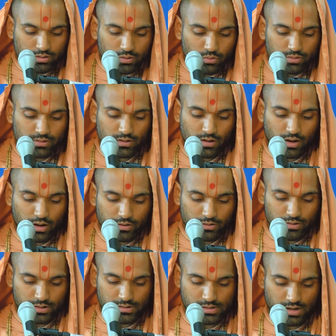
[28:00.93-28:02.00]
with the
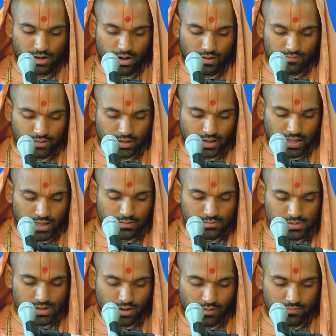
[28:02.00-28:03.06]
utterance of the names
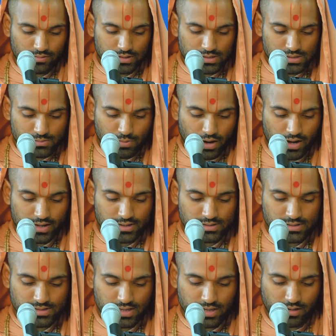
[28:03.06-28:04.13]
of these pious
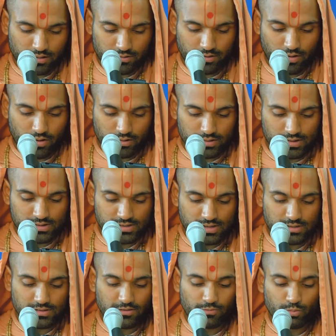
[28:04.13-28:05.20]
saints are the
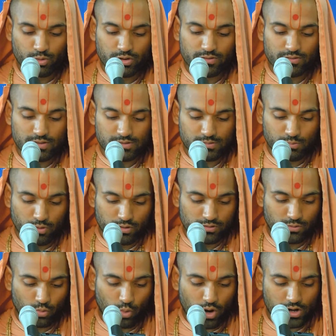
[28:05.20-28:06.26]
sins of previous births
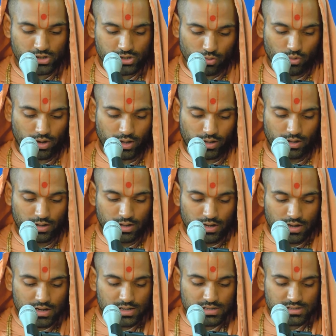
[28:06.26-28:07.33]
washed away.
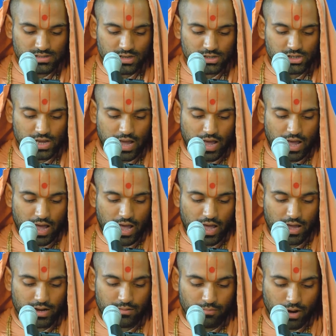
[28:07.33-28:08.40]
Such
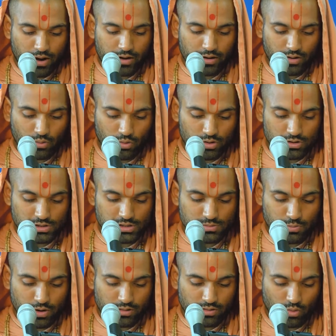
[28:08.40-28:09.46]
admiring words
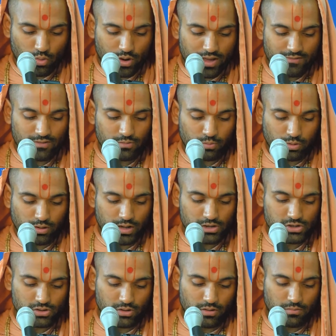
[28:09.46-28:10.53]
spread the wave of
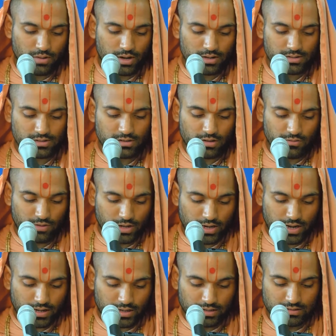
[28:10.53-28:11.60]
pleasure amongst the
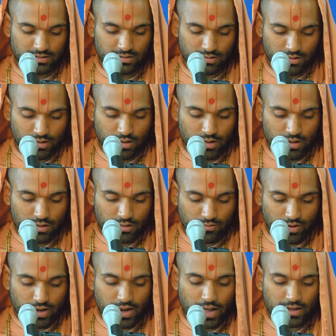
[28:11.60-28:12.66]
Vairagis. The
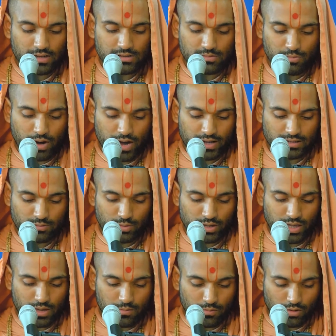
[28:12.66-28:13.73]
Vairagis' minds
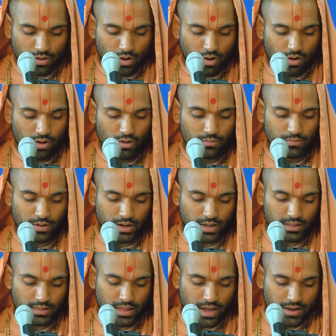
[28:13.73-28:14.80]
became calm and
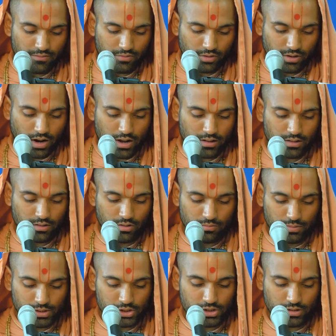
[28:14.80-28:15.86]
they had forgotten their
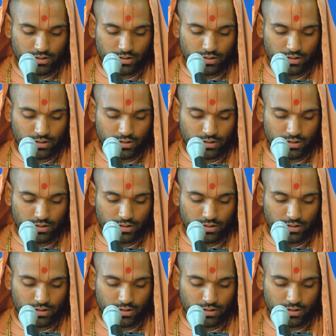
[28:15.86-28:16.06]
mission.